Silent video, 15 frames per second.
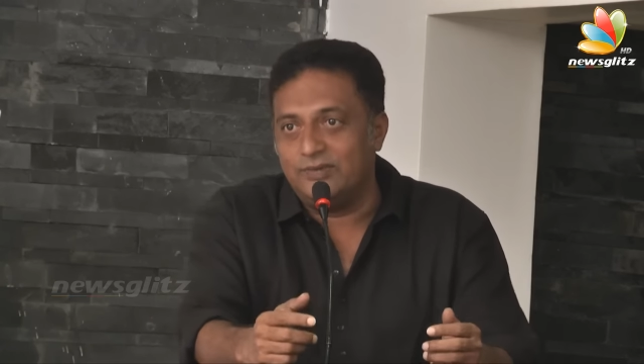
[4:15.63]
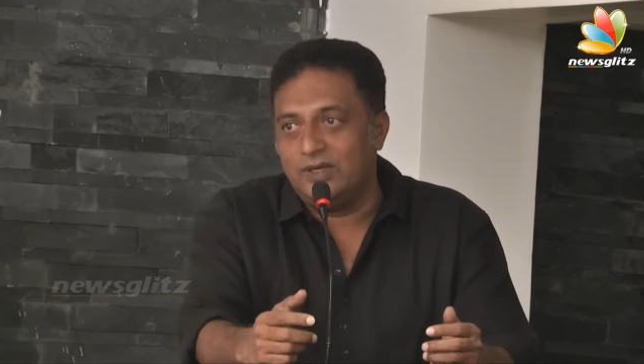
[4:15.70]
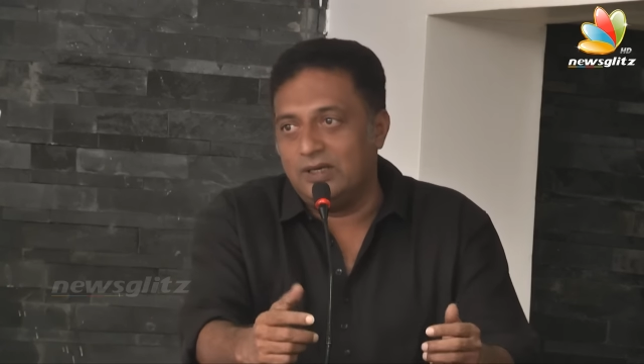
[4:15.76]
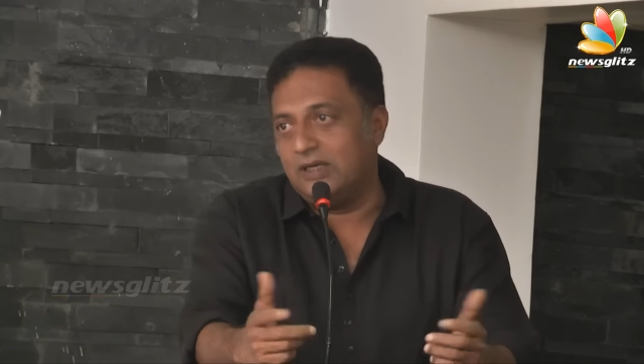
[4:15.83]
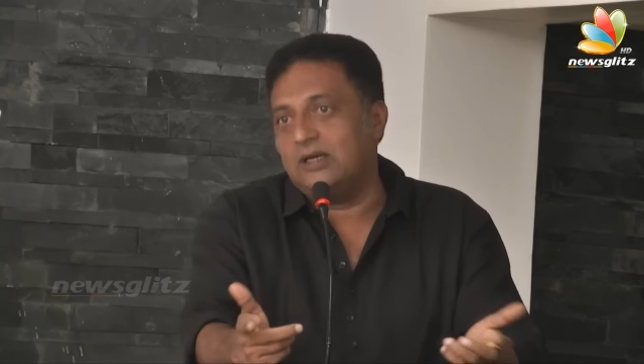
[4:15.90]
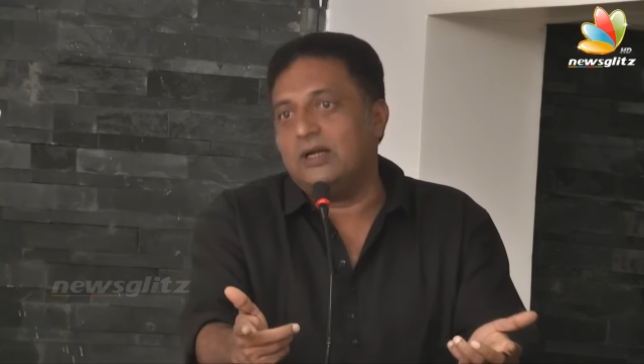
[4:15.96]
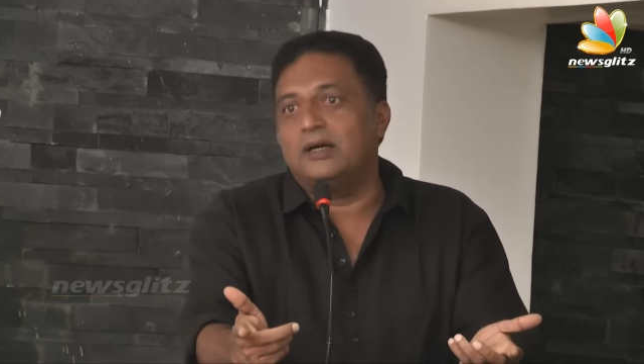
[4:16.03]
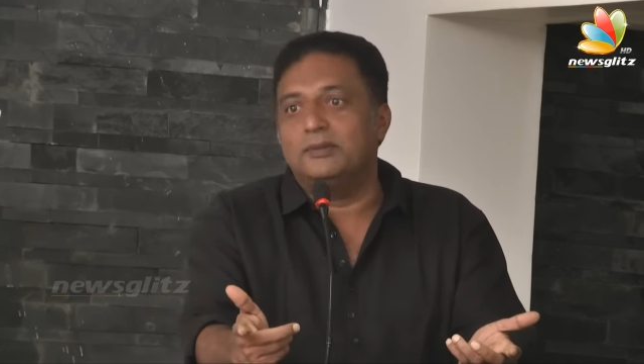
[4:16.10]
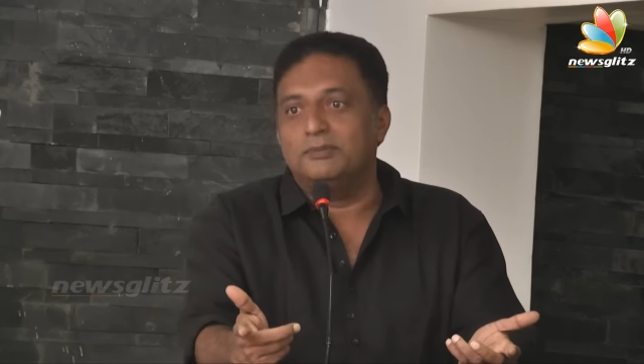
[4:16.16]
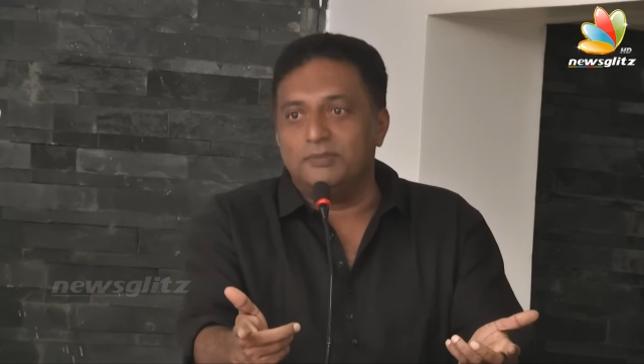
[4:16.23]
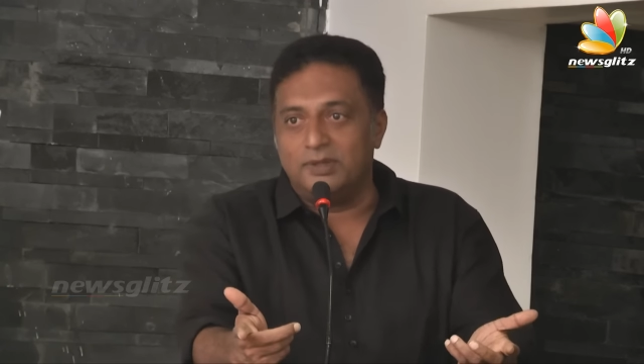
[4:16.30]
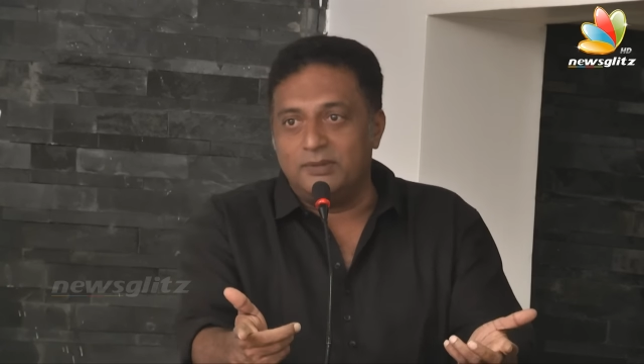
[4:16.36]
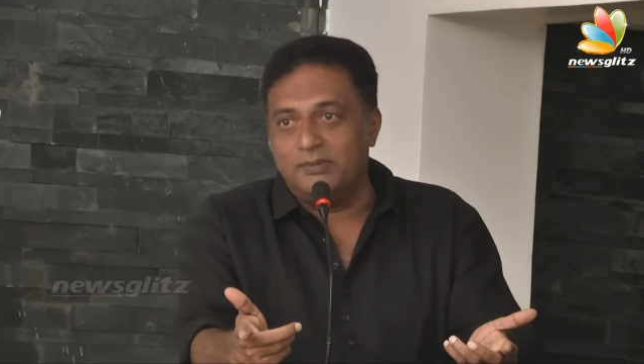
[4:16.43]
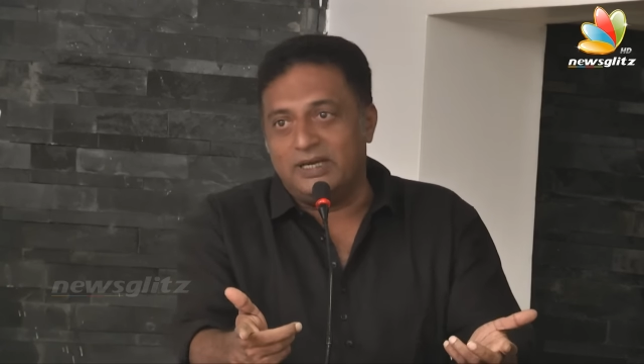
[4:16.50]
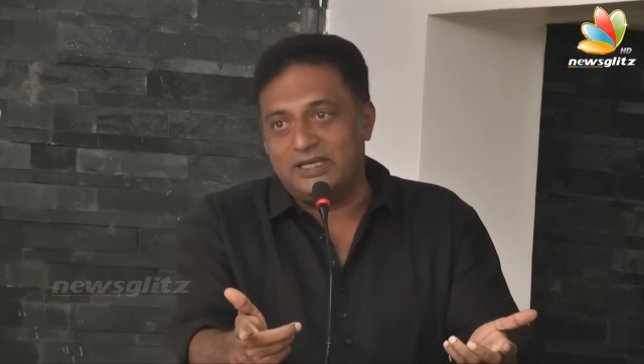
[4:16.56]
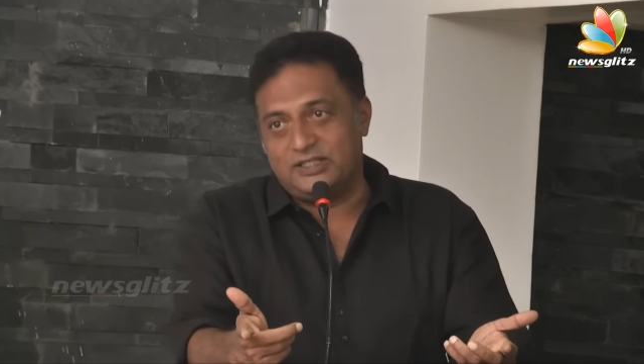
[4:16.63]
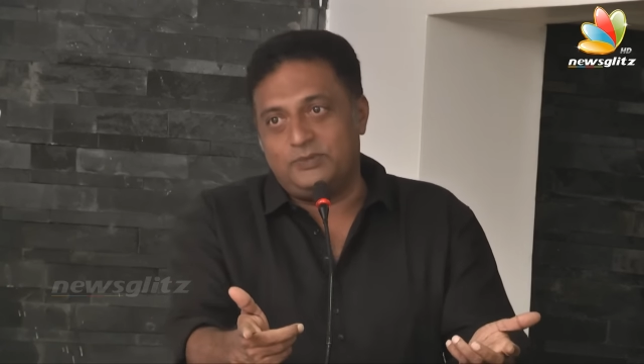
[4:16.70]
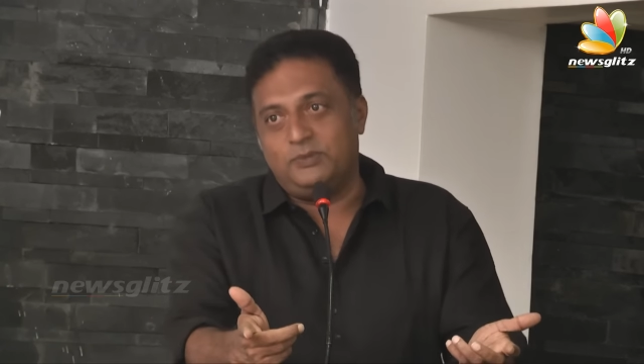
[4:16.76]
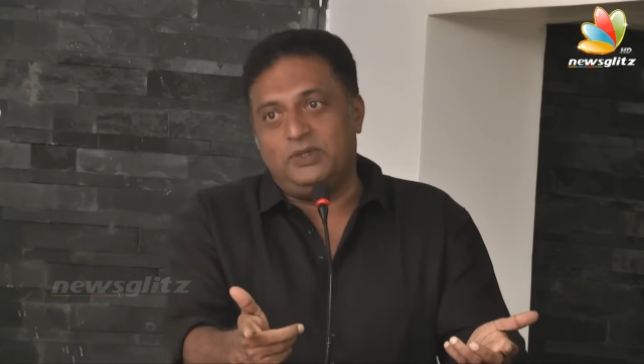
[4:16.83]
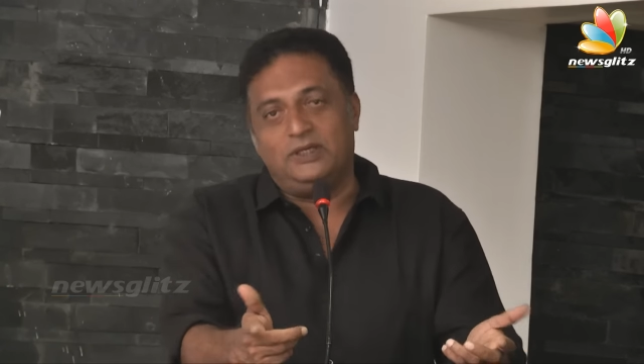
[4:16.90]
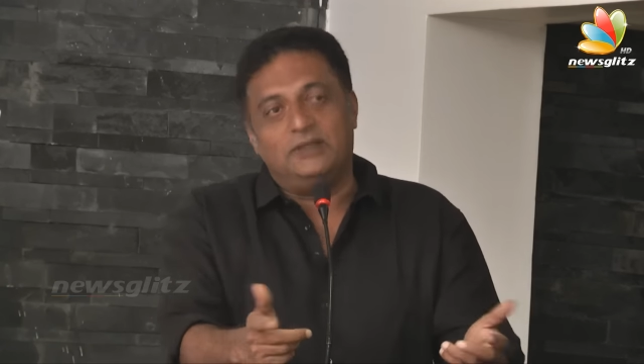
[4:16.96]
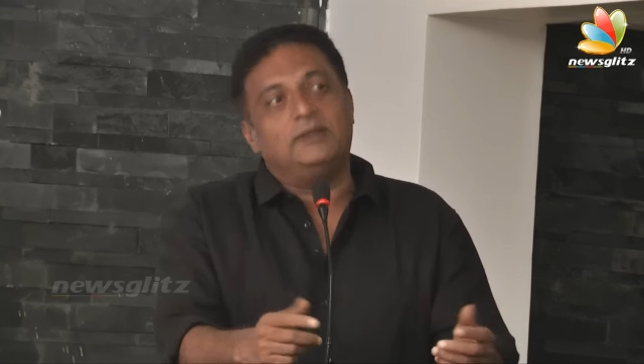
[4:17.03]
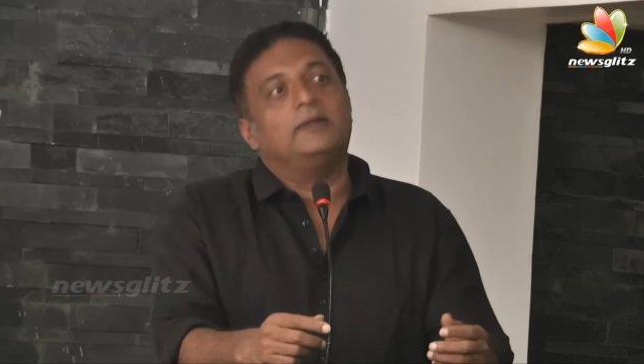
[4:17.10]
we are Aham Brahmasmi.